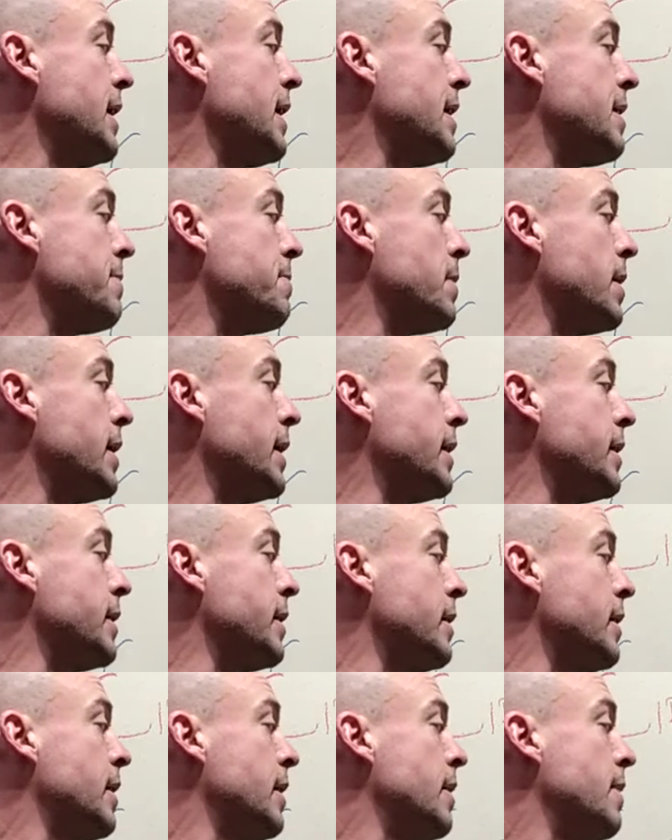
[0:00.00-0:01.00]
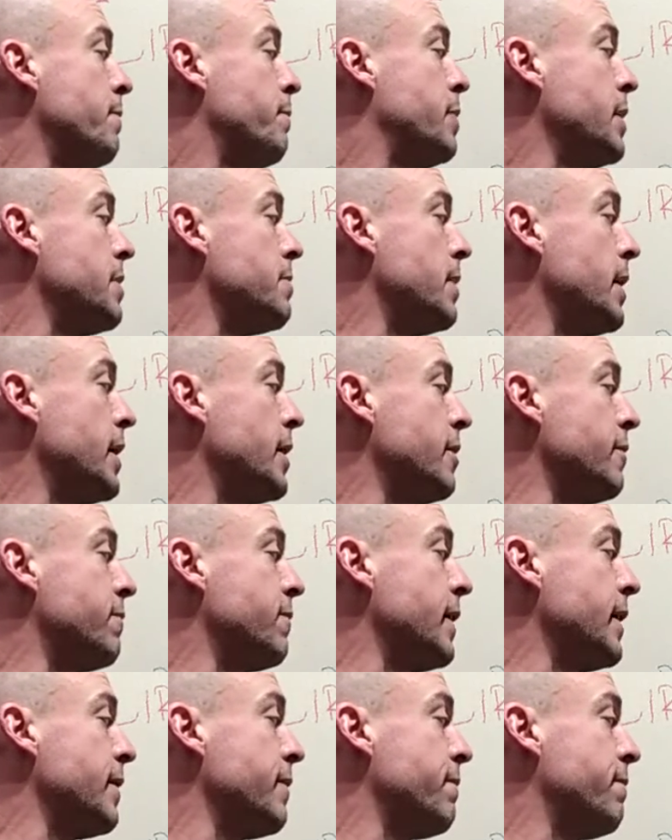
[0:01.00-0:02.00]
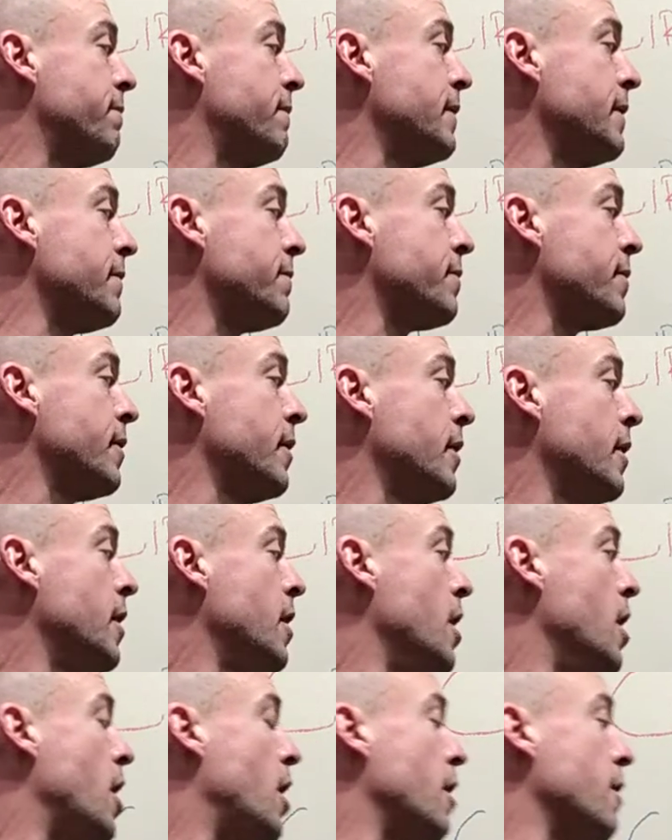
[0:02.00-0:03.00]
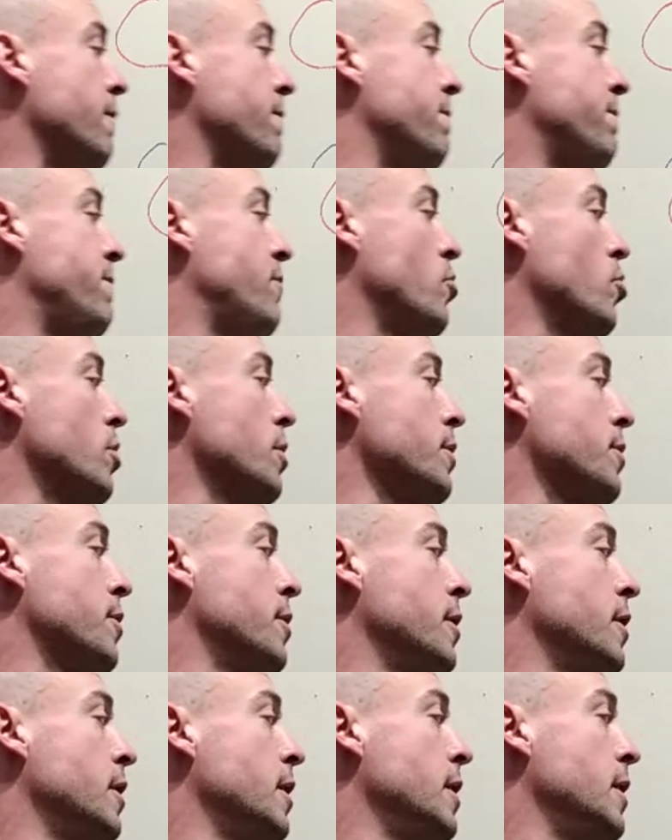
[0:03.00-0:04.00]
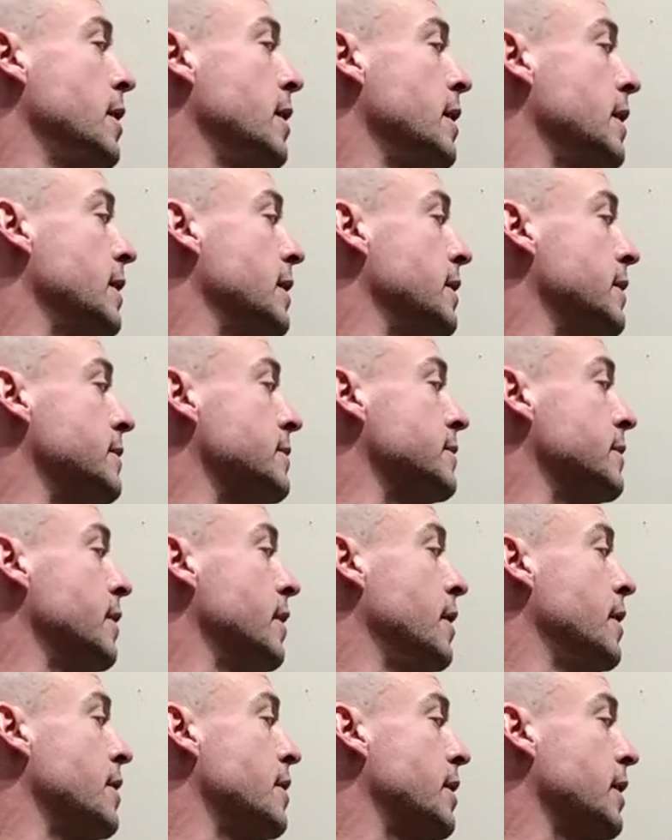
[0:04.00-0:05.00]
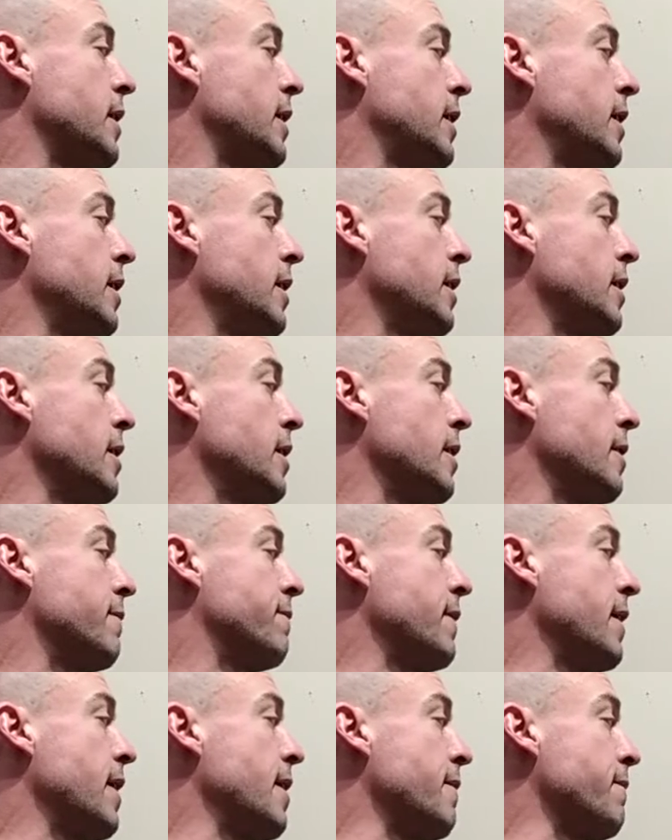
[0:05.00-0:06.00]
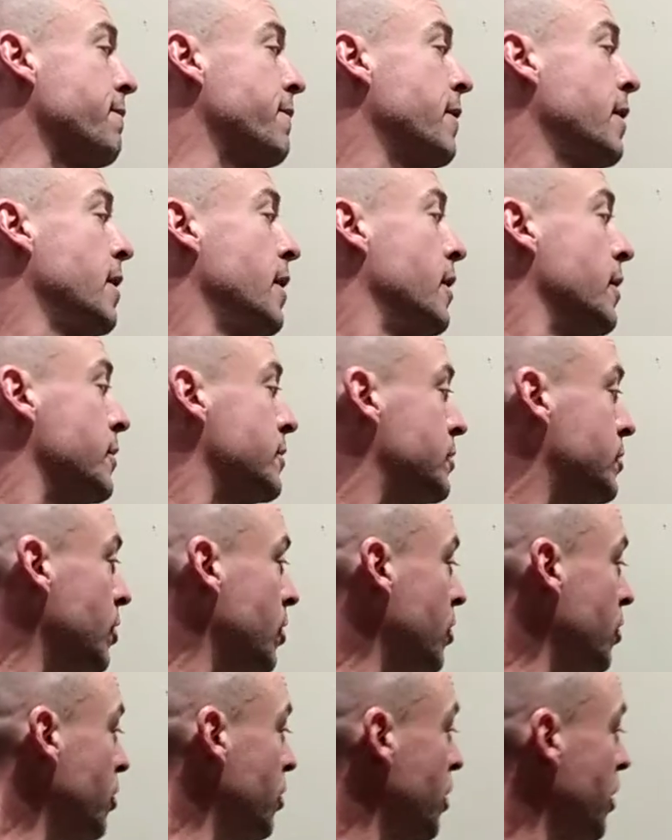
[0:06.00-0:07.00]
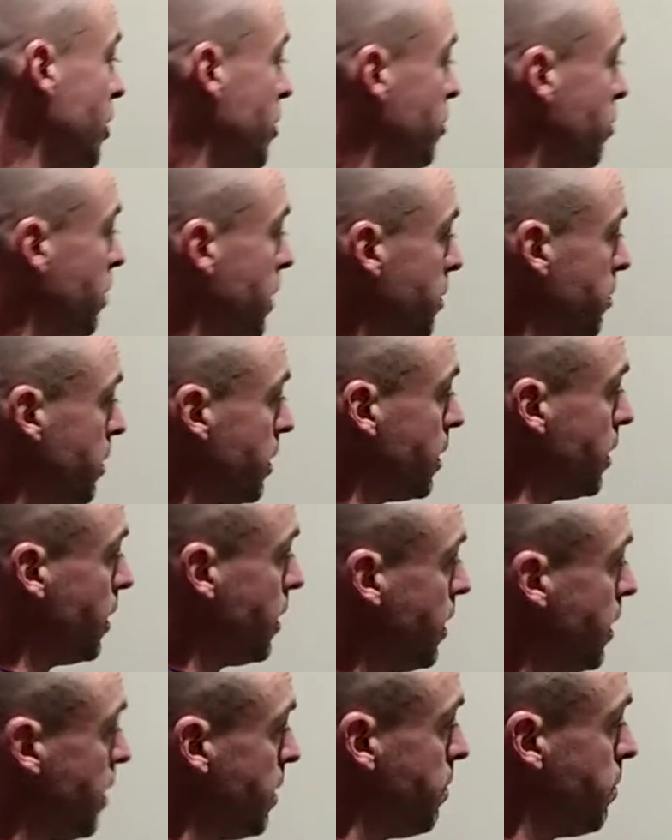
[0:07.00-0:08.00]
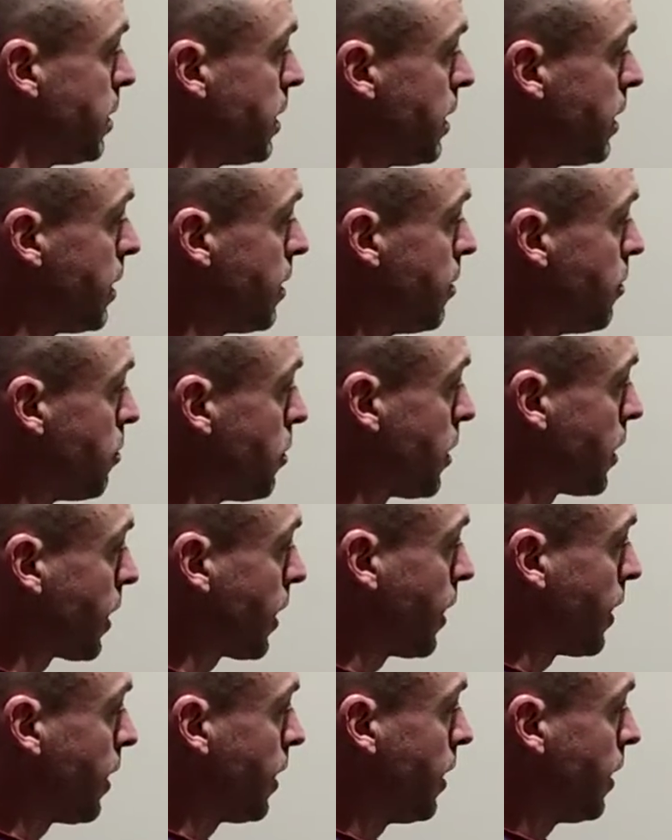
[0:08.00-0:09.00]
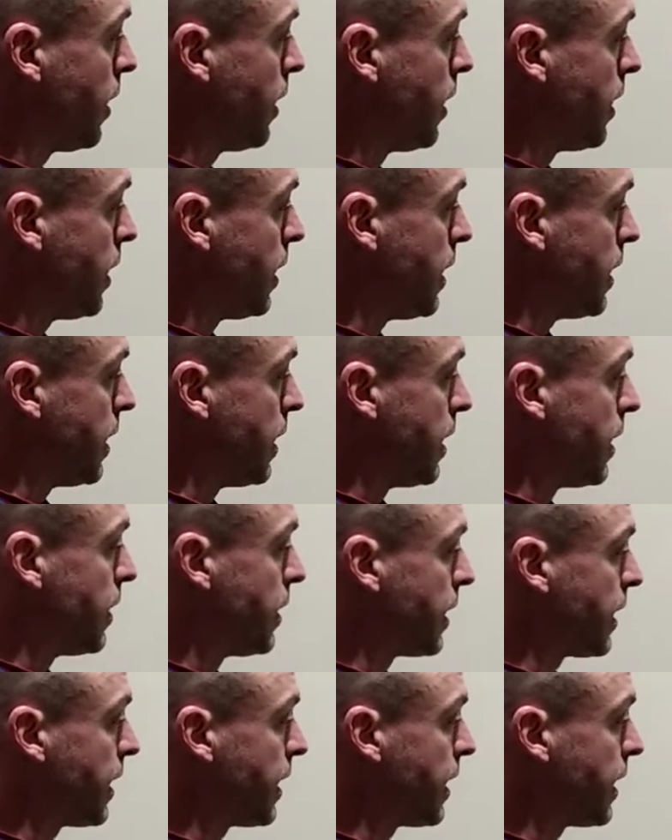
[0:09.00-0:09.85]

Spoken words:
A minor, B minor flat fifth, our fourth is the key of F. So we would be working in the